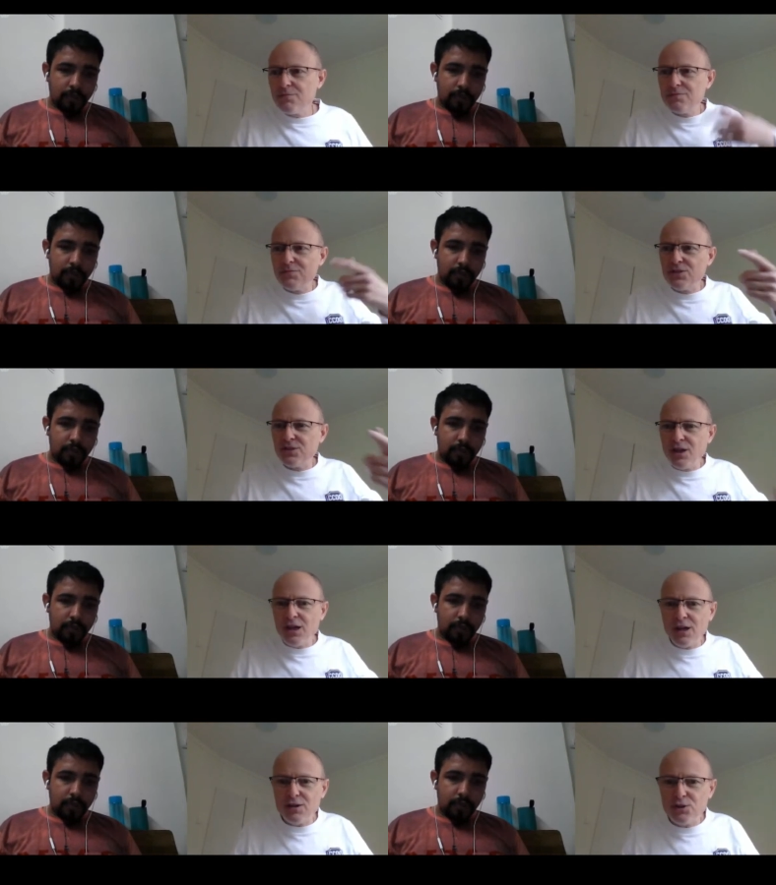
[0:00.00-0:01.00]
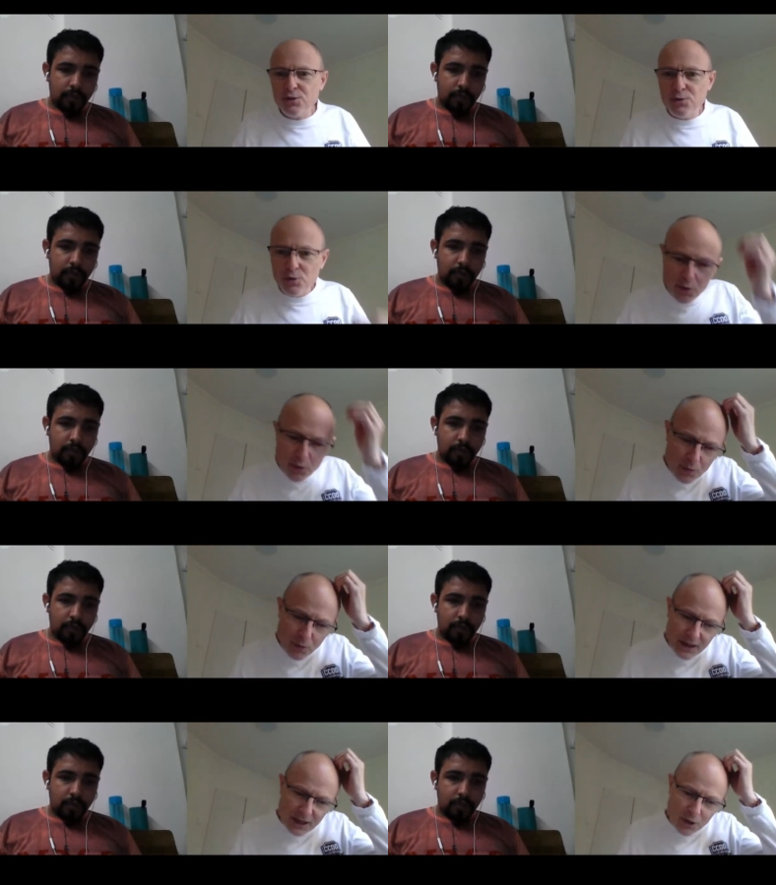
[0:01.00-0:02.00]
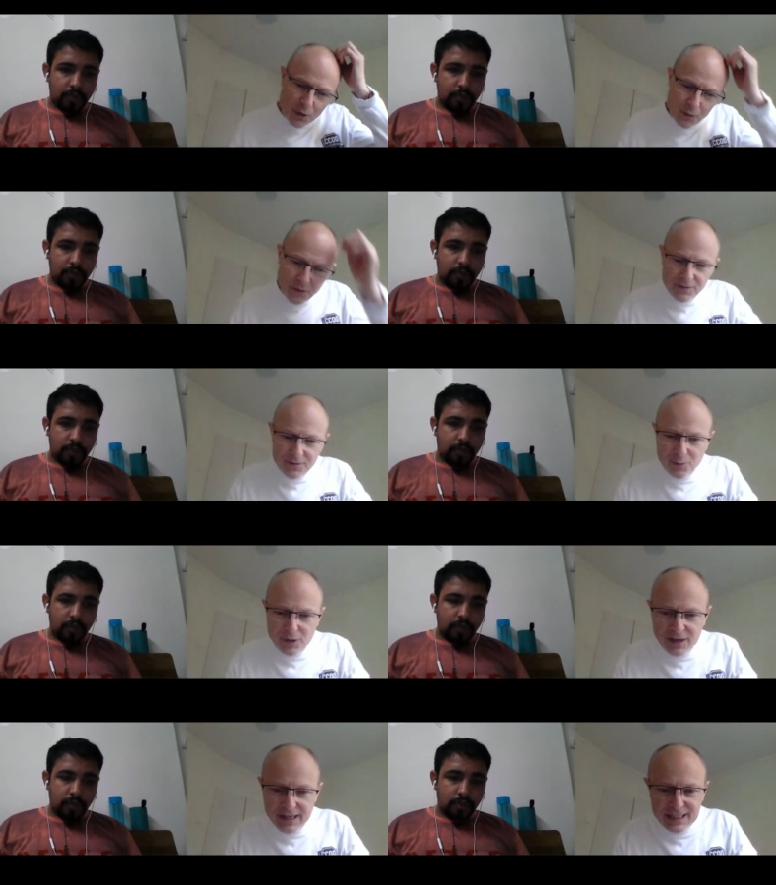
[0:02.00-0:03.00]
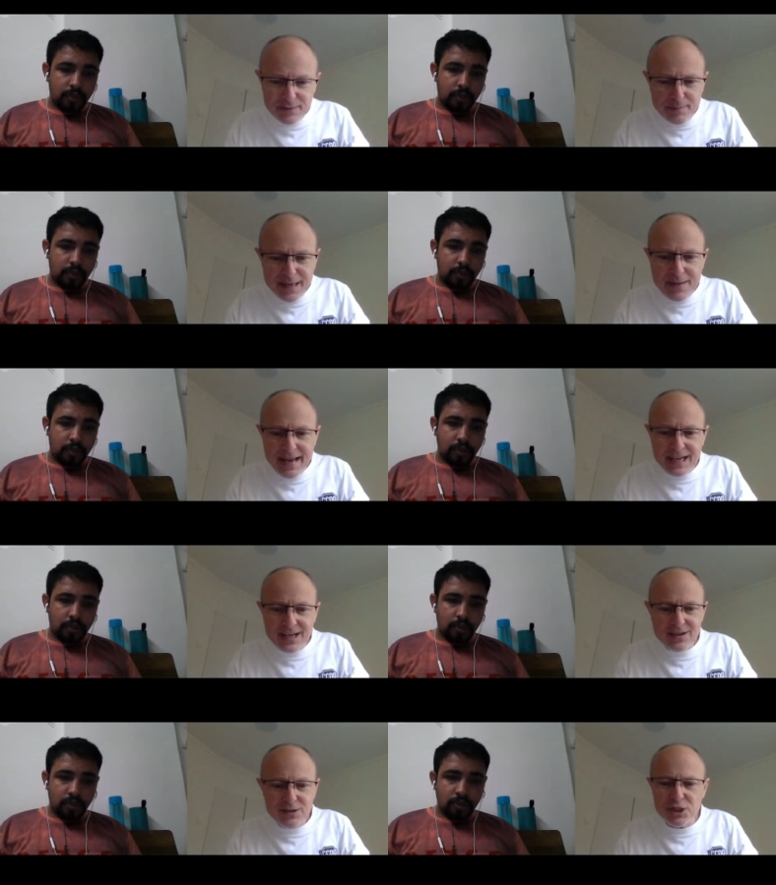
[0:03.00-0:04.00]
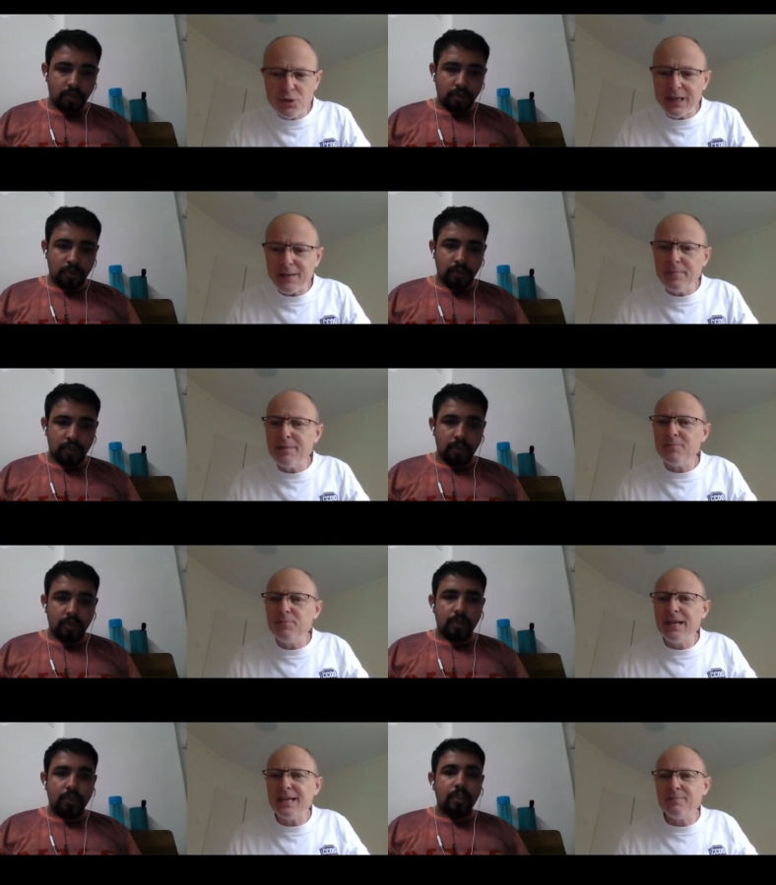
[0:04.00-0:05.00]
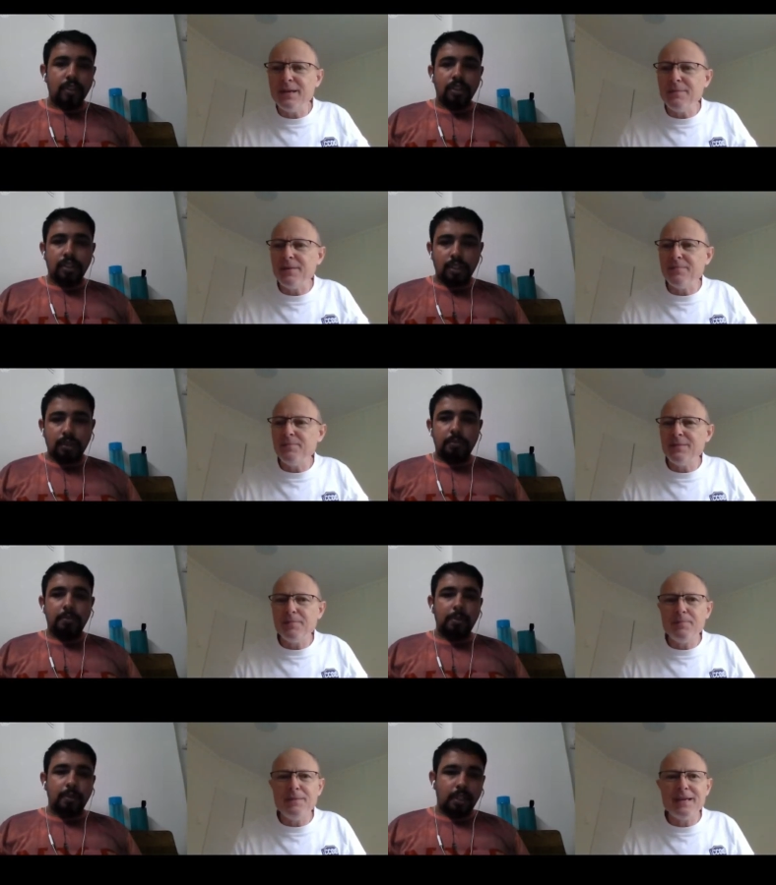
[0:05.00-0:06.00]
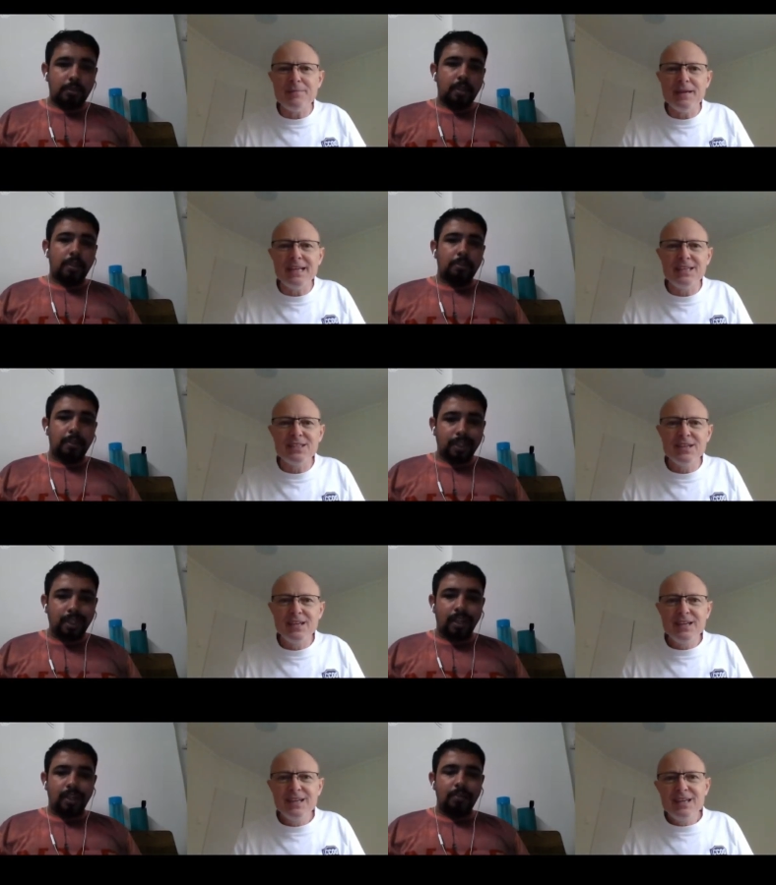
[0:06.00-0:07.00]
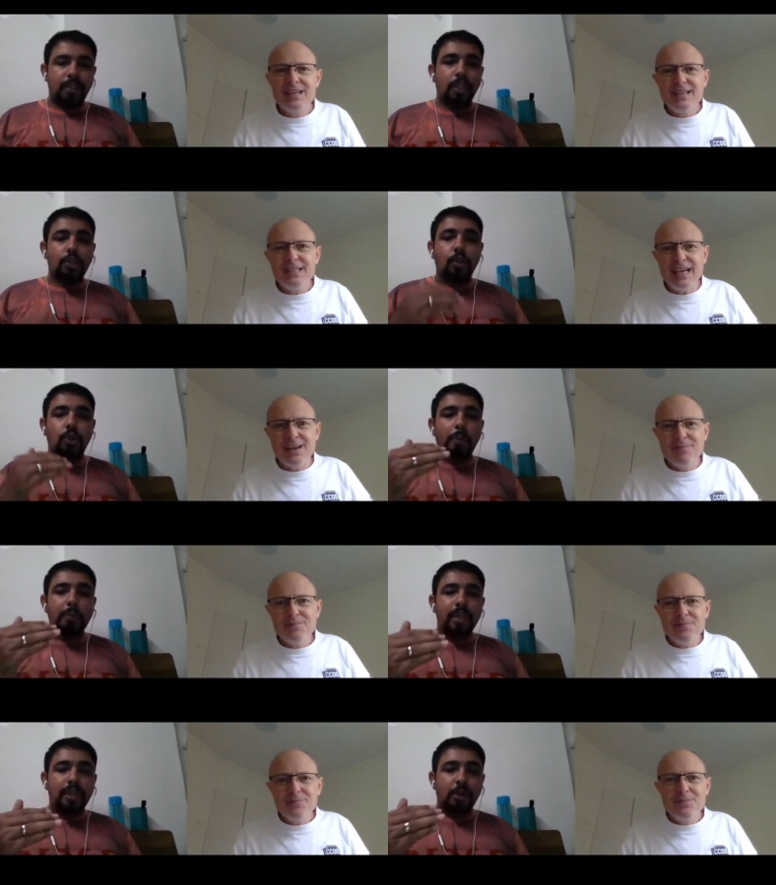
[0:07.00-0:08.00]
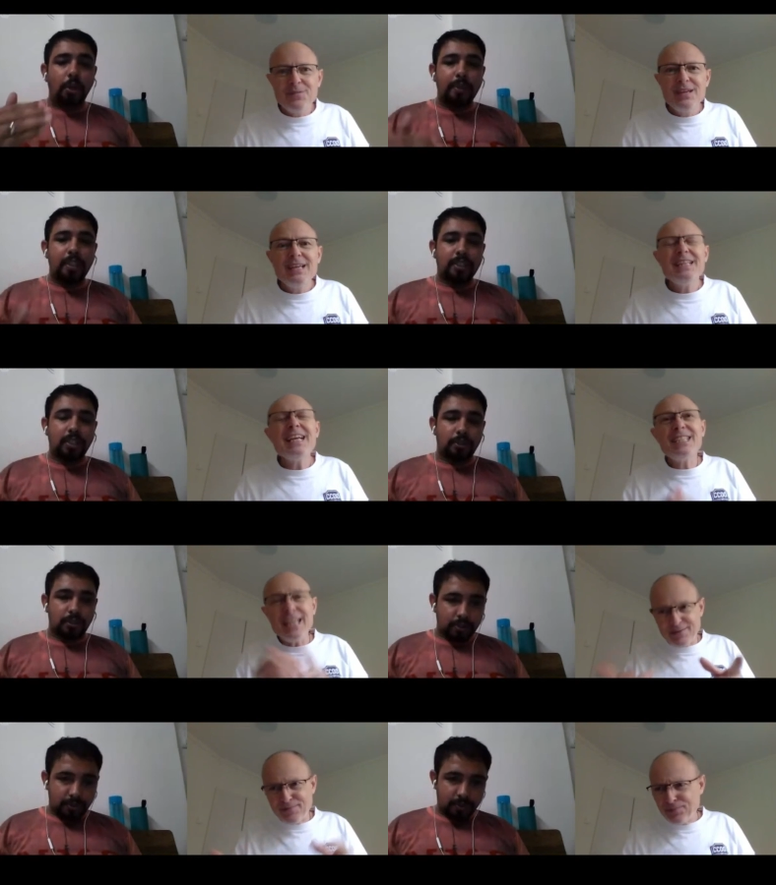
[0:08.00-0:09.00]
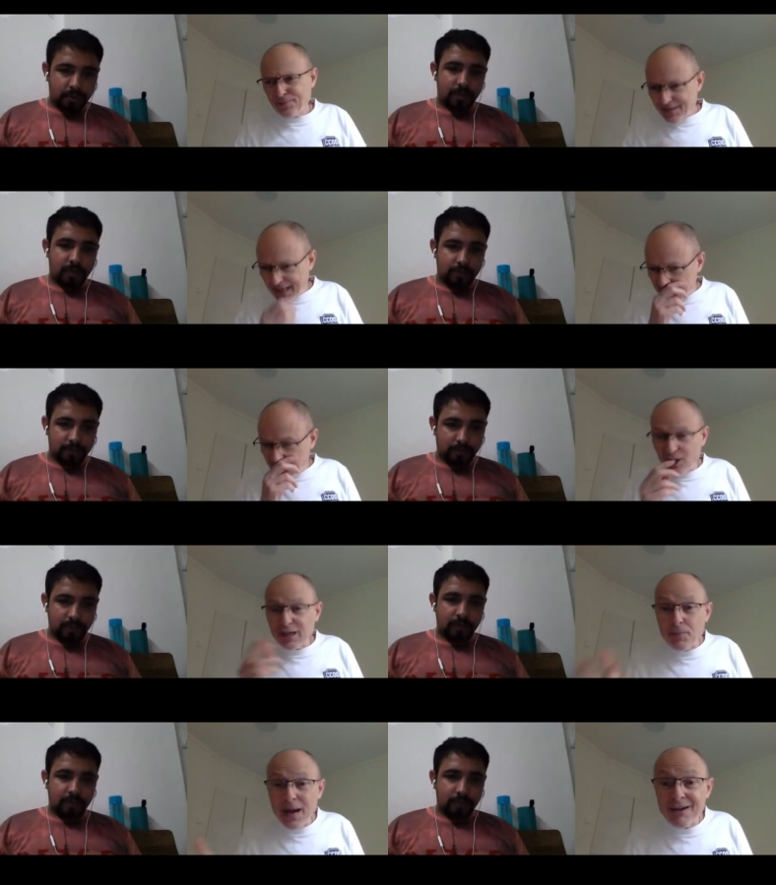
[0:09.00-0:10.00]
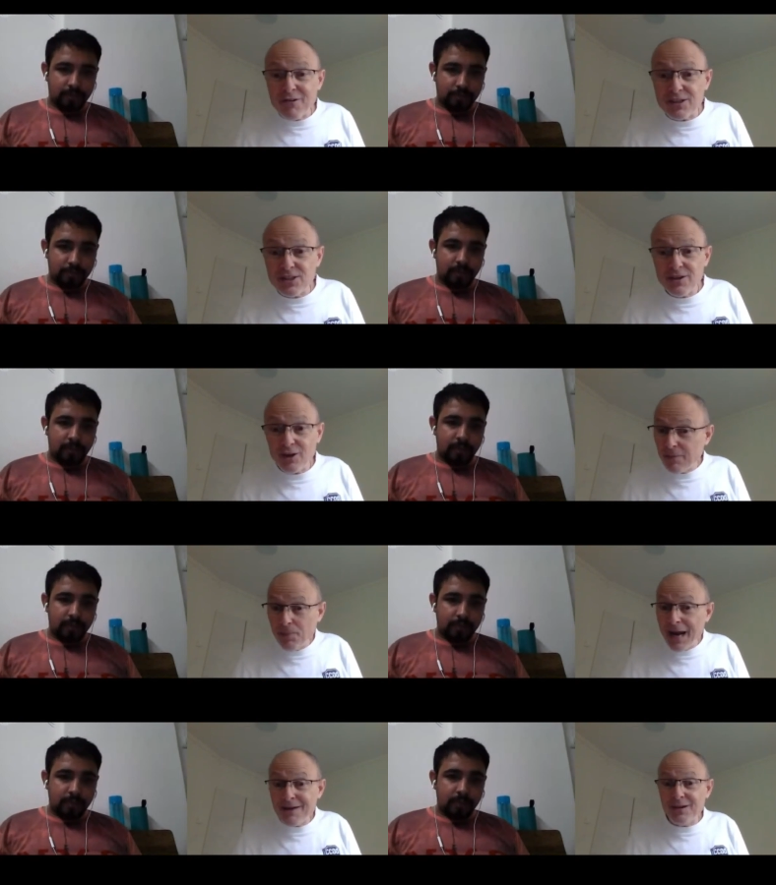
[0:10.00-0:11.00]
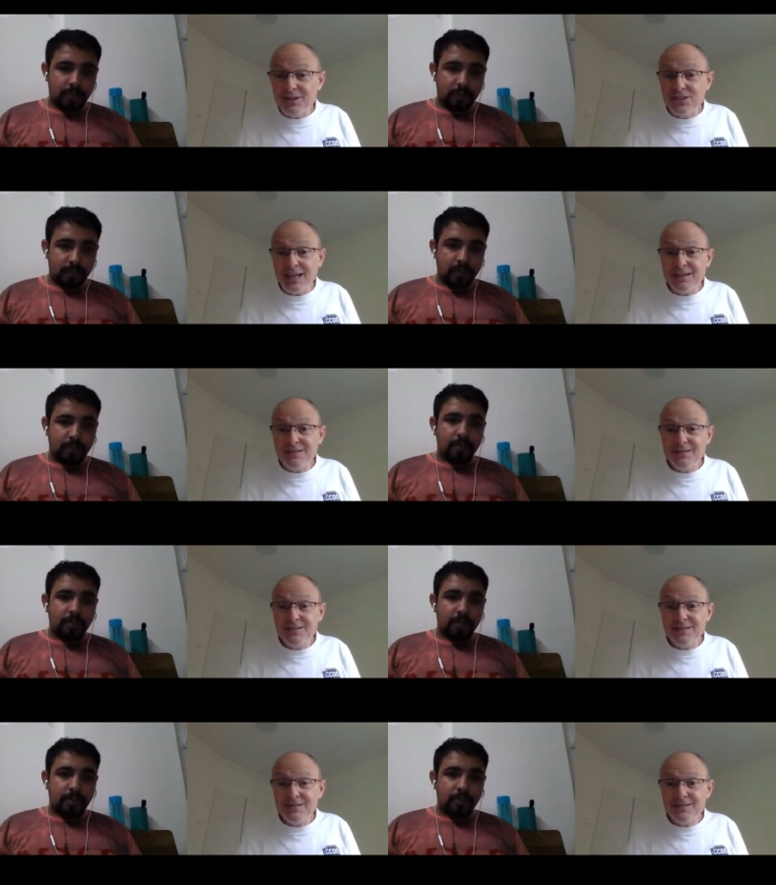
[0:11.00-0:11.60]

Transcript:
Speaker 1: start to what they call the word is mimic. You know that mim mimic, mimic, mim
Speaker 2: mimic, mimic. Yeah, we need to yeah. copy, copy the.
Speaker 1: That's it. That's it. Like a parrot, like a parrot. Yeah,